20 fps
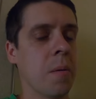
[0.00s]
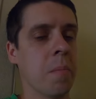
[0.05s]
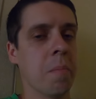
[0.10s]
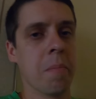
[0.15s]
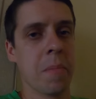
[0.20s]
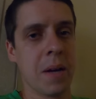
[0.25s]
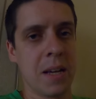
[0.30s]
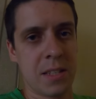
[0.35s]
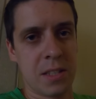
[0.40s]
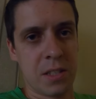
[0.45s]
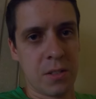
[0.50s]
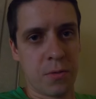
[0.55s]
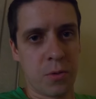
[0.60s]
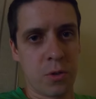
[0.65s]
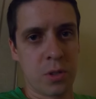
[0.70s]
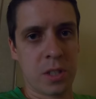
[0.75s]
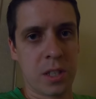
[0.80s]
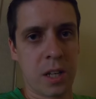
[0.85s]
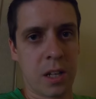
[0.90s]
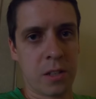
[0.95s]
massive
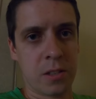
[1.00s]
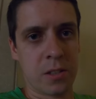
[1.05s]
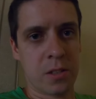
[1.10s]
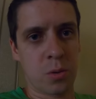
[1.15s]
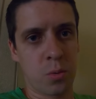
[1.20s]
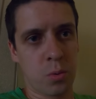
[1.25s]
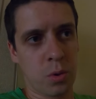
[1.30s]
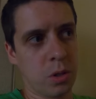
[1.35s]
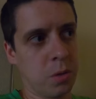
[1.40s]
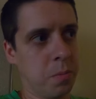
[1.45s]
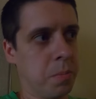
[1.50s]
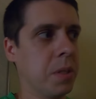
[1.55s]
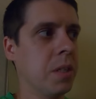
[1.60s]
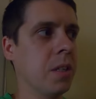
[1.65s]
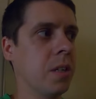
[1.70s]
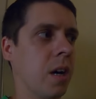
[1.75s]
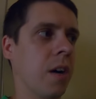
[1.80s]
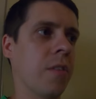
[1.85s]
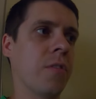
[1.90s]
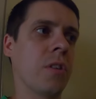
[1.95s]
results will
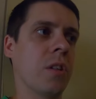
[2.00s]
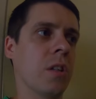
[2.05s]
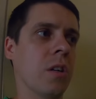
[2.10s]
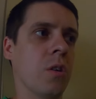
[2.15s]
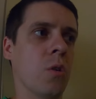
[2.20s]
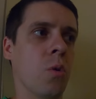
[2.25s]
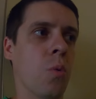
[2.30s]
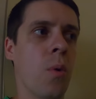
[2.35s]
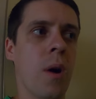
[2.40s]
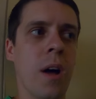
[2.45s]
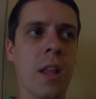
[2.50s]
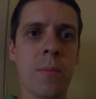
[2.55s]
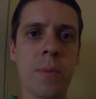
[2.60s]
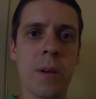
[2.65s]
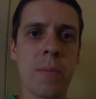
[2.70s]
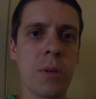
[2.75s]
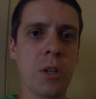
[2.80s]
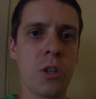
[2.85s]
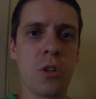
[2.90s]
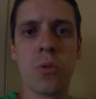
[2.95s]
be after one
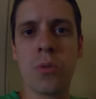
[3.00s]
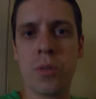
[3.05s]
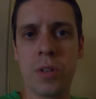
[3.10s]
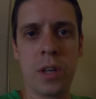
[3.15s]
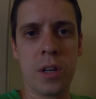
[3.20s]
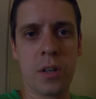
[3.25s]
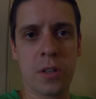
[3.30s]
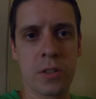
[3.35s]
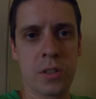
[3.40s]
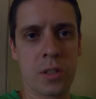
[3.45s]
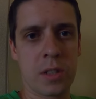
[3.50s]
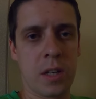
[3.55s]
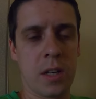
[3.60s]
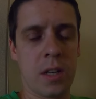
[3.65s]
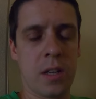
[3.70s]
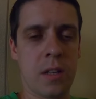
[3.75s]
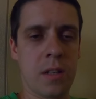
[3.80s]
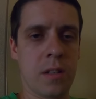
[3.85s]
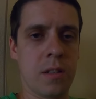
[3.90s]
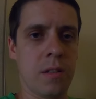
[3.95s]
maybe two years
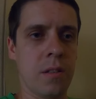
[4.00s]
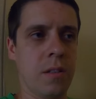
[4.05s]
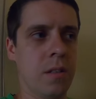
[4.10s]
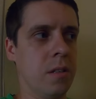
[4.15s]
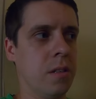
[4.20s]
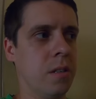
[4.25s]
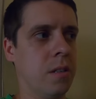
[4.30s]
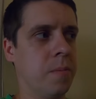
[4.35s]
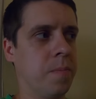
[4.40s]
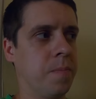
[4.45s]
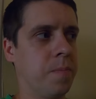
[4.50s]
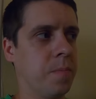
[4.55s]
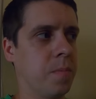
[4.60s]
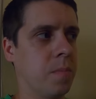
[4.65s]
and uh,